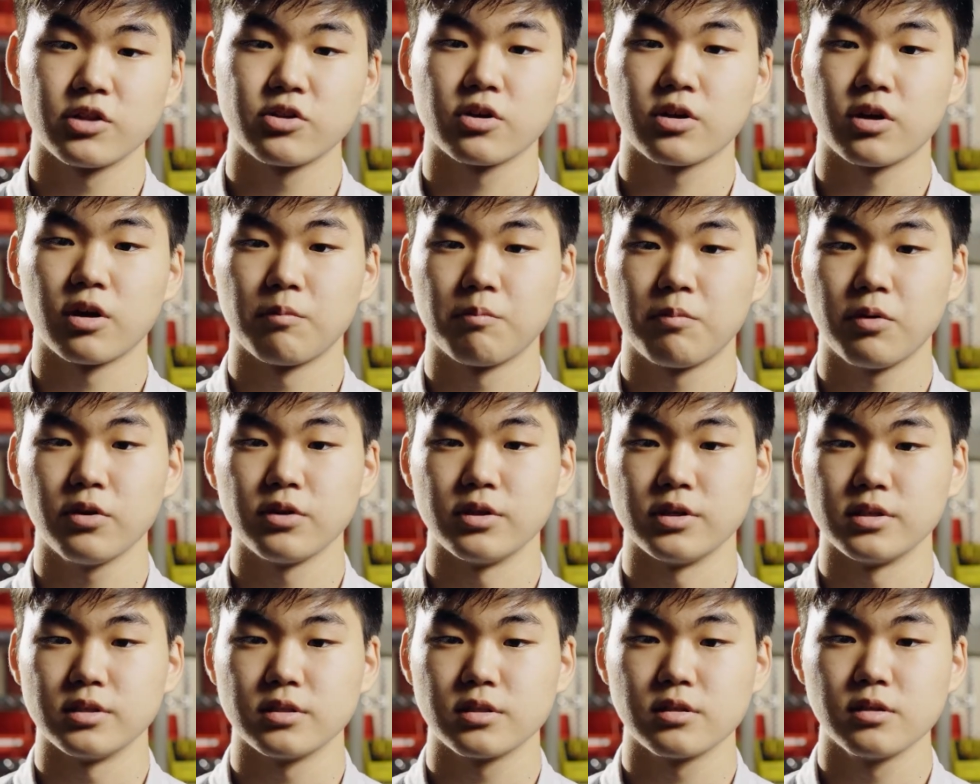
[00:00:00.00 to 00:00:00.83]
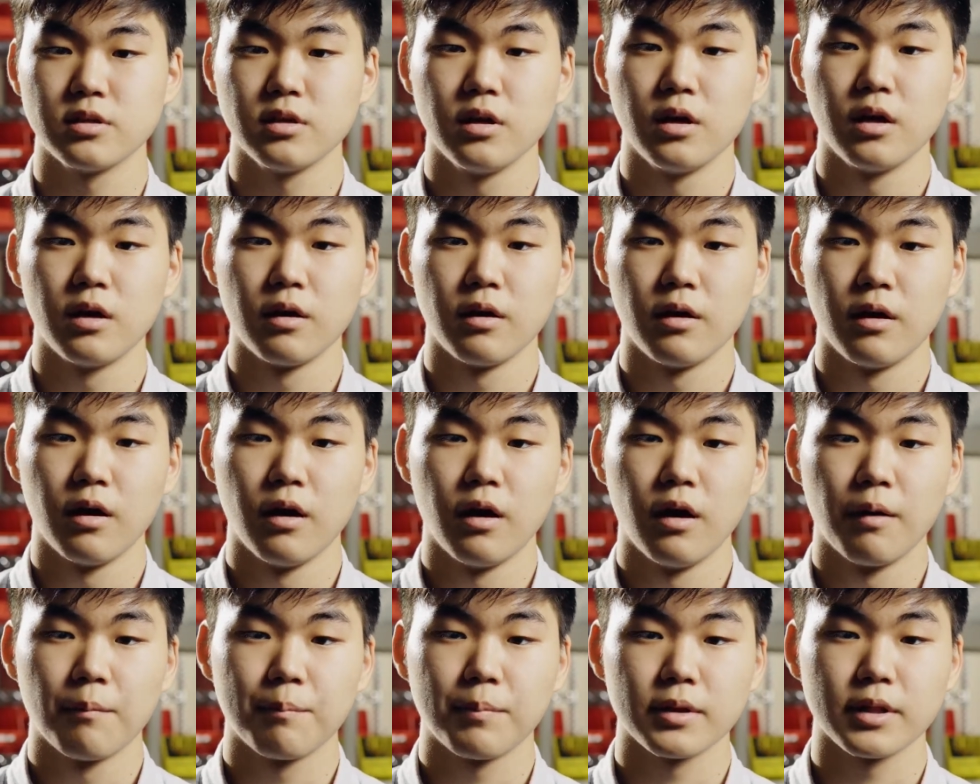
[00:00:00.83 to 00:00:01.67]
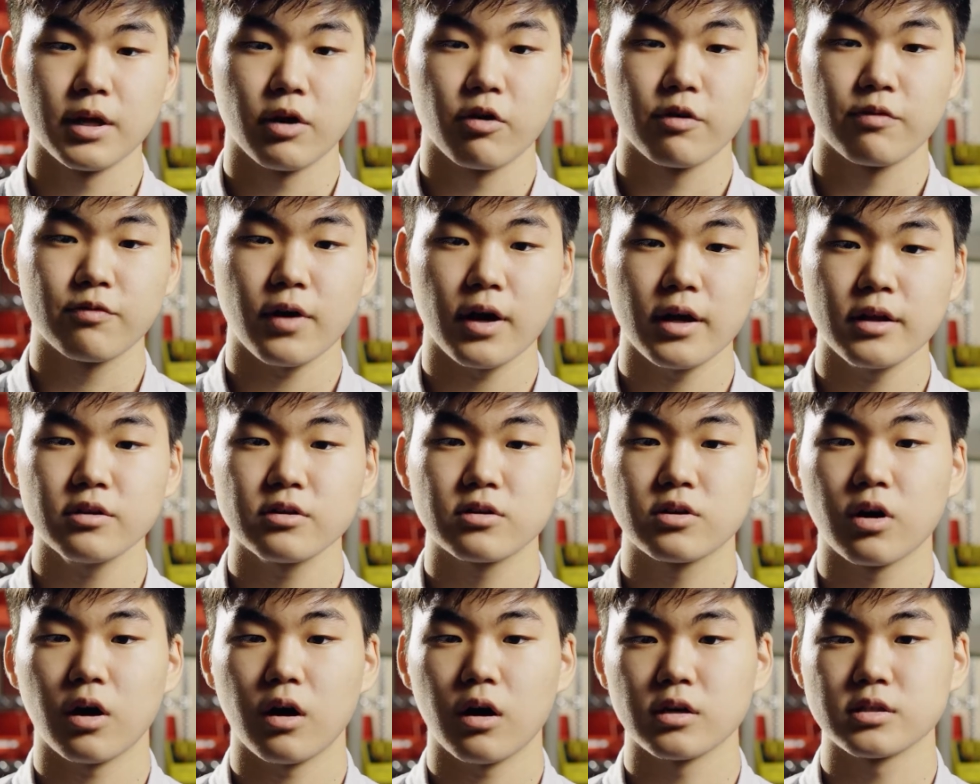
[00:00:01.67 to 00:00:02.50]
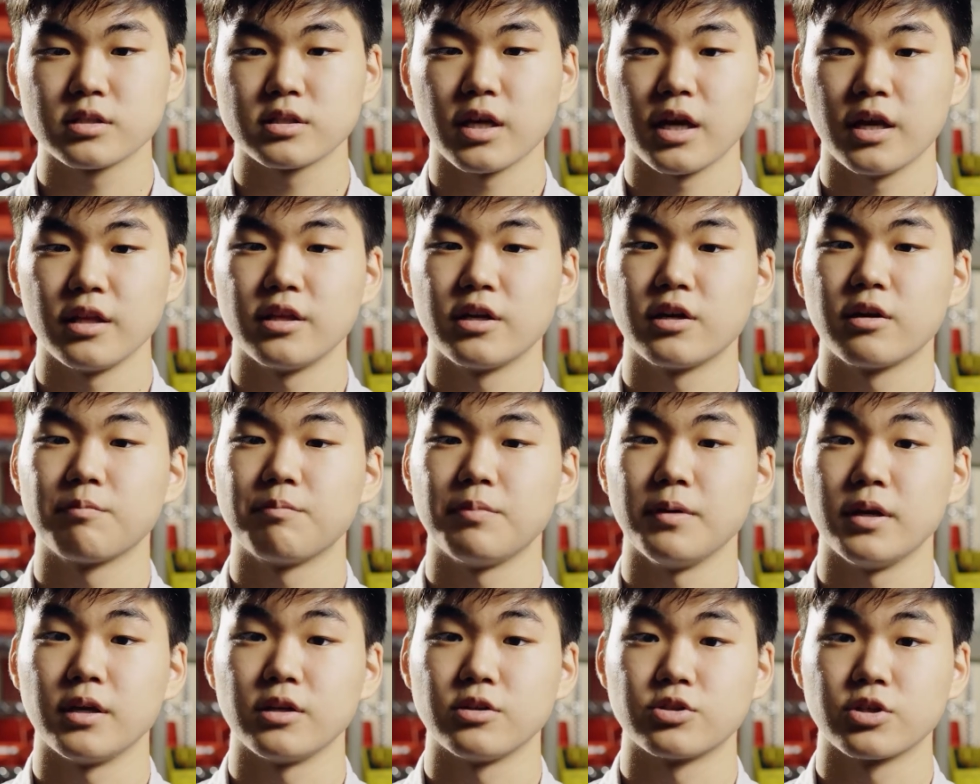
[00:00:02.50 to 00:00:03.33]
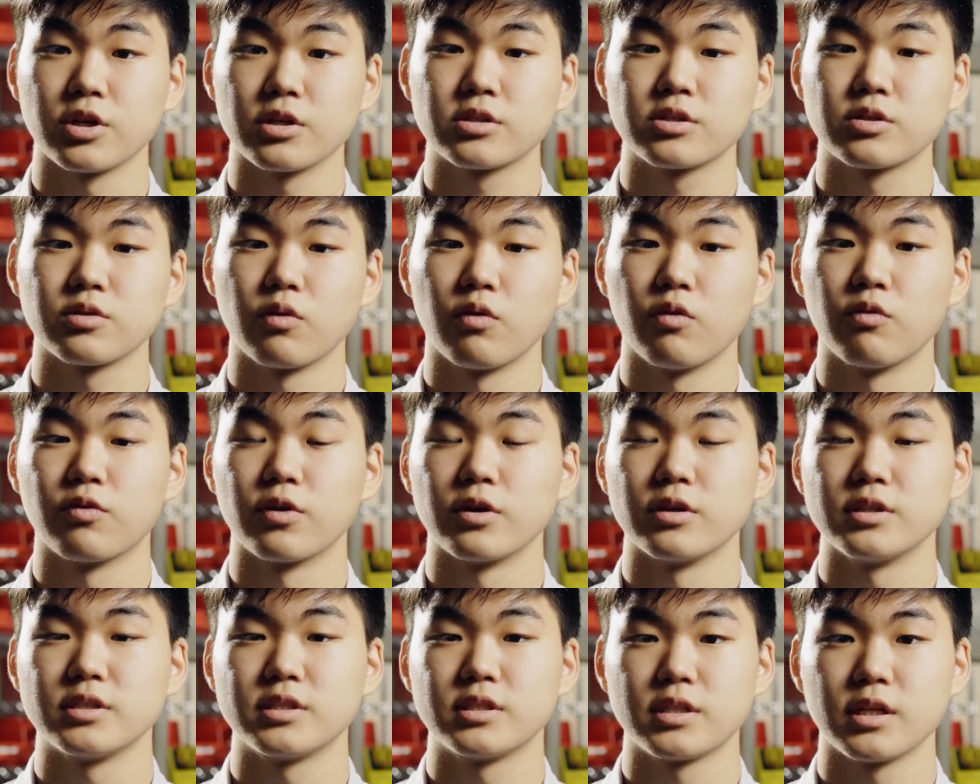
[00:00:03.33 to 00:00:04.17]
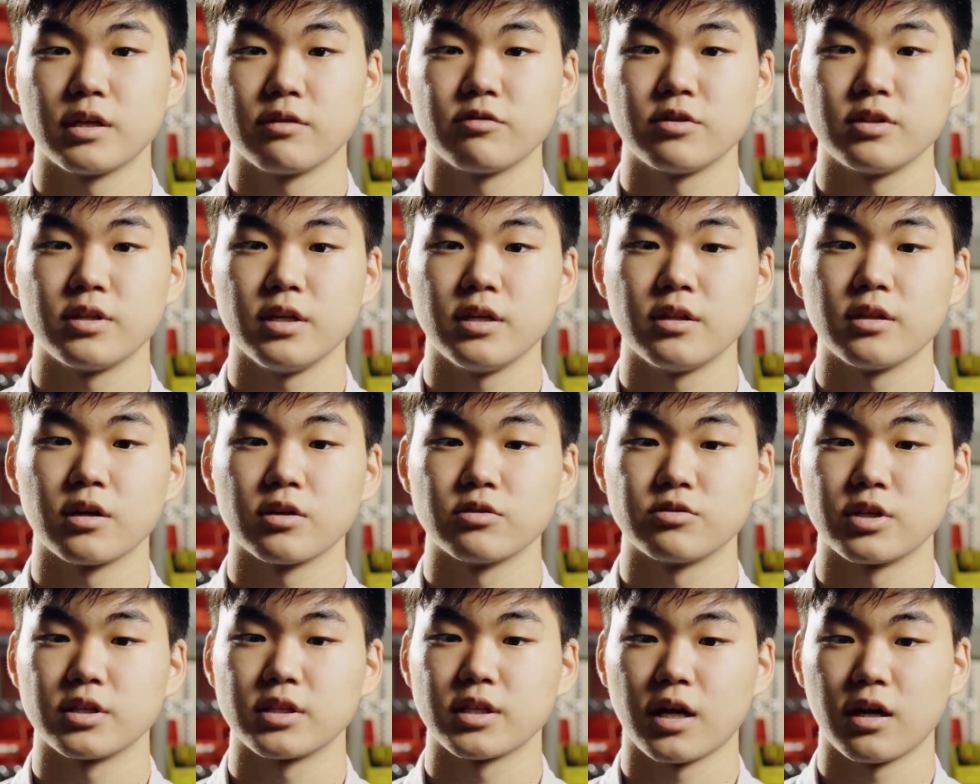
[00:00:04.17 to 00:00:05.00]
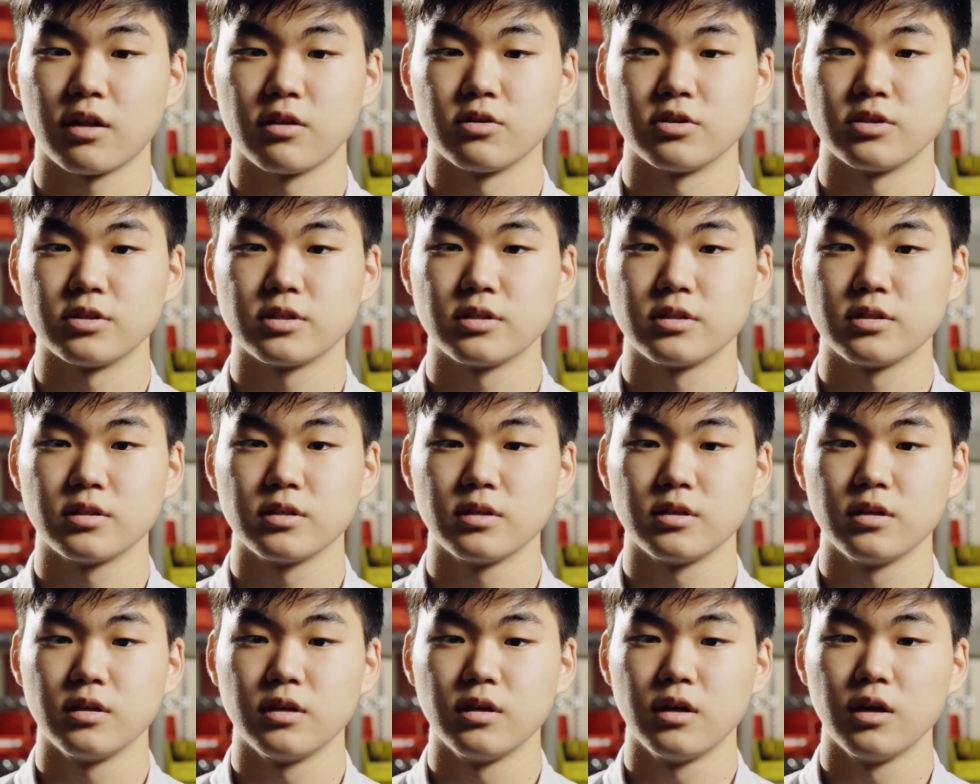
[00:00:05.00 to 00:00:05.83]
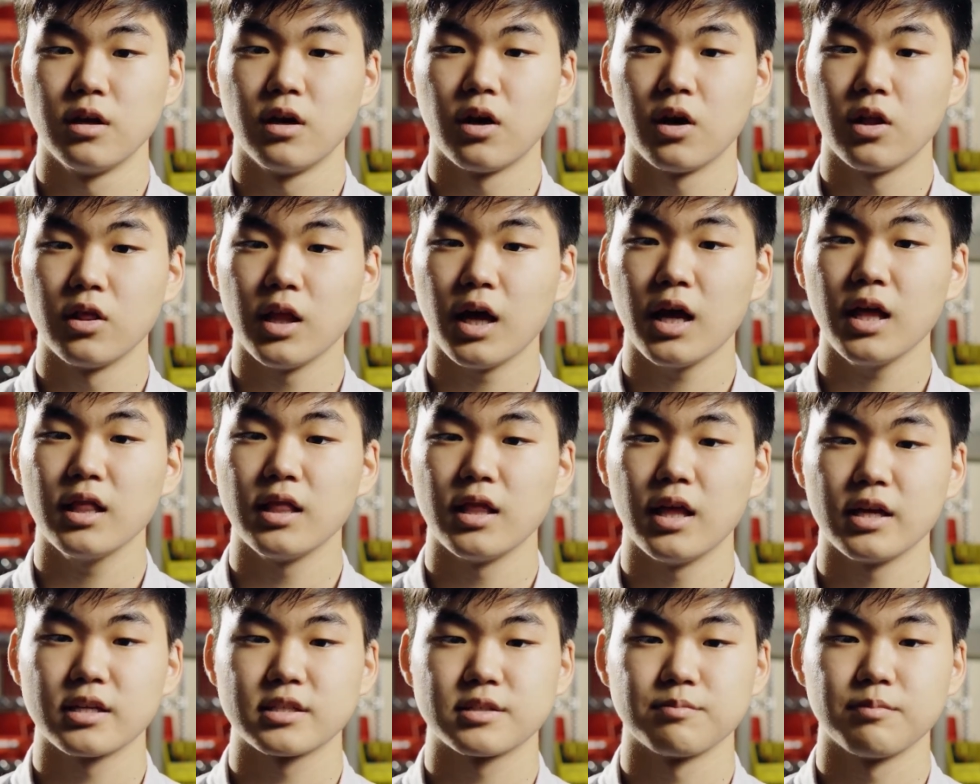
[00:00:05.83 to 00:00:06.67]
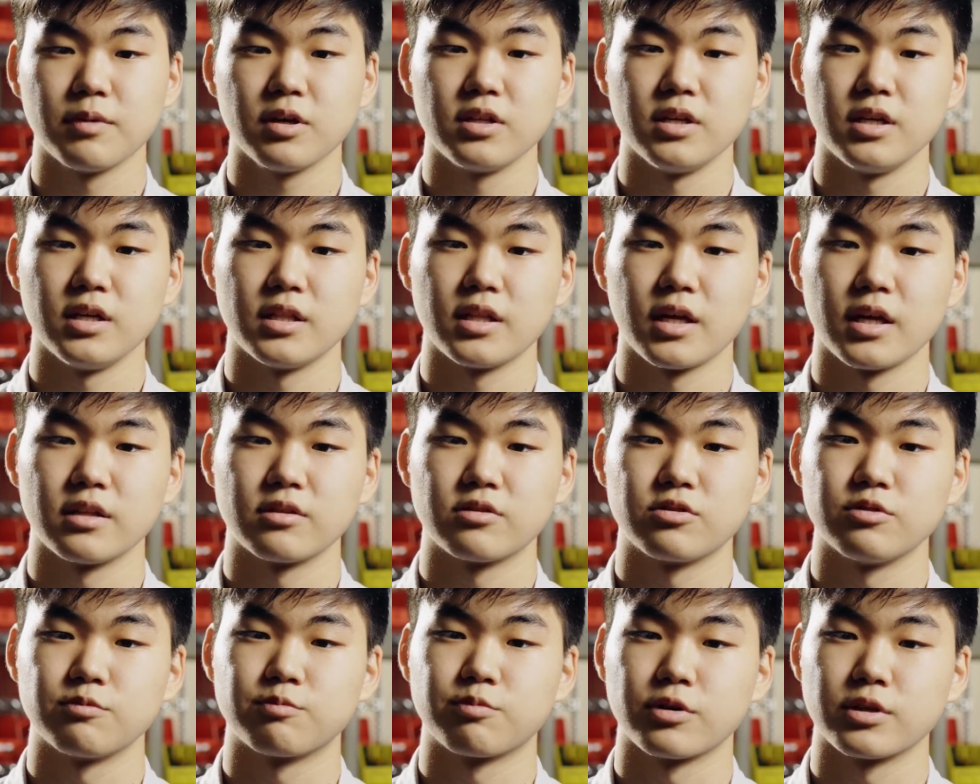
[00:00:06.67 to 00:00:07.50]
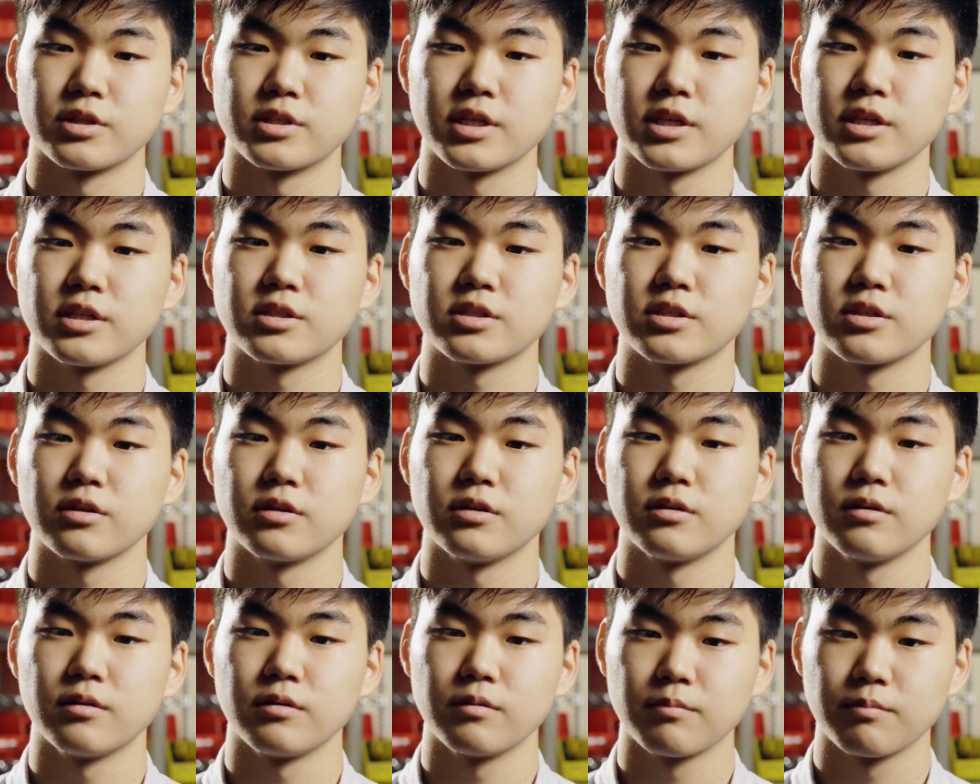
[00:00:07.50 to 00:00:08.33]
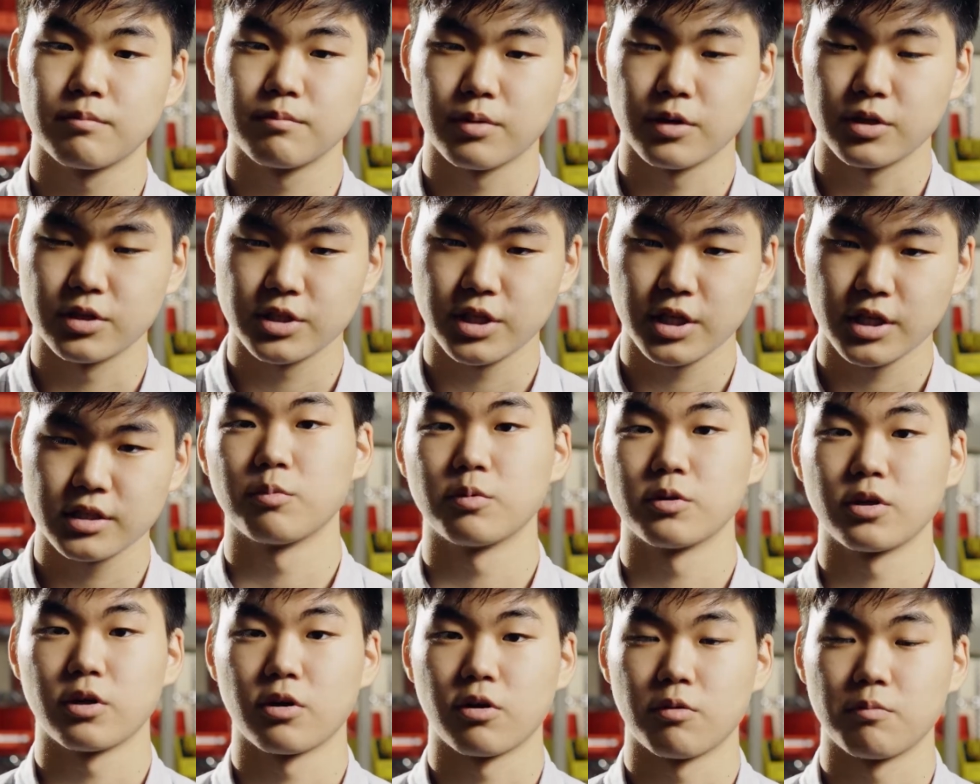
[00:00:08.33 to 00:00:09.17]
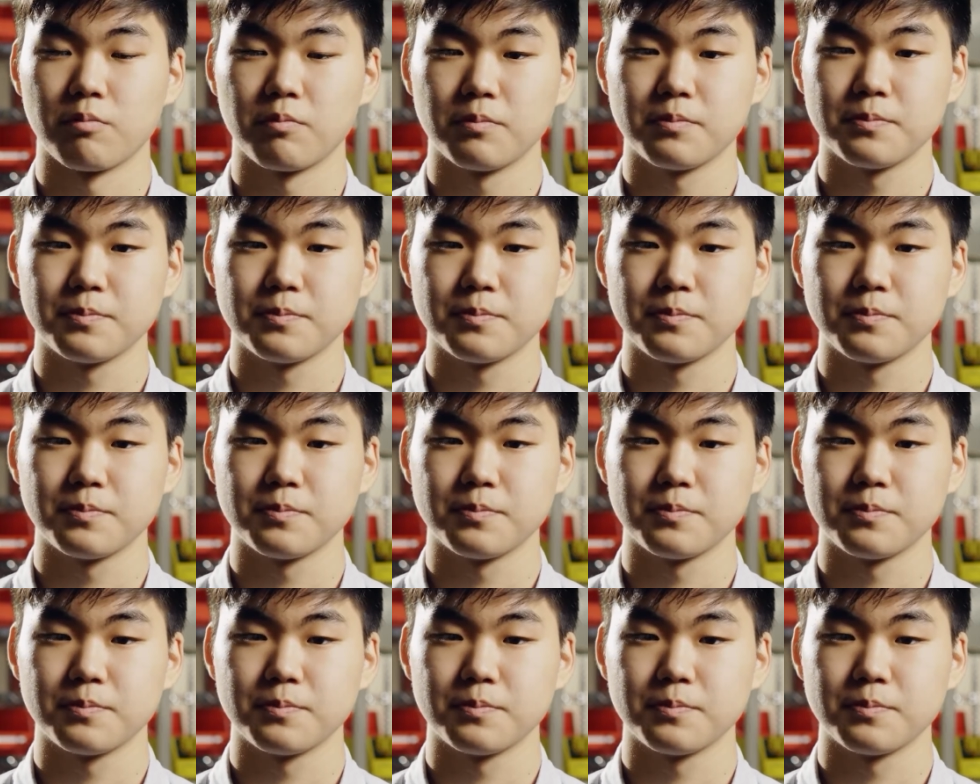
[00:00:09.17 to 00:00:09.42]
other components, but our final cost ended up being just over $1,700, a lot less money than to purchase a pre-made robot arm.